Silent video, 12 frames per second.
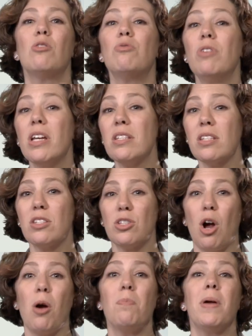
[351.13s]

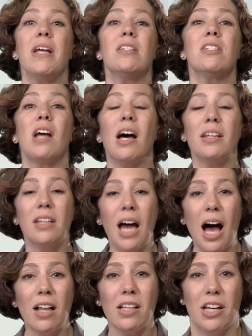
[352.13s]
Risks are based on
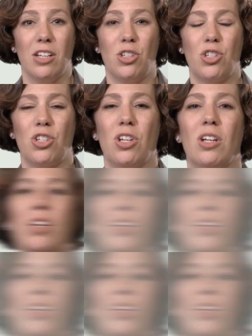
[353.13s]
knowledge.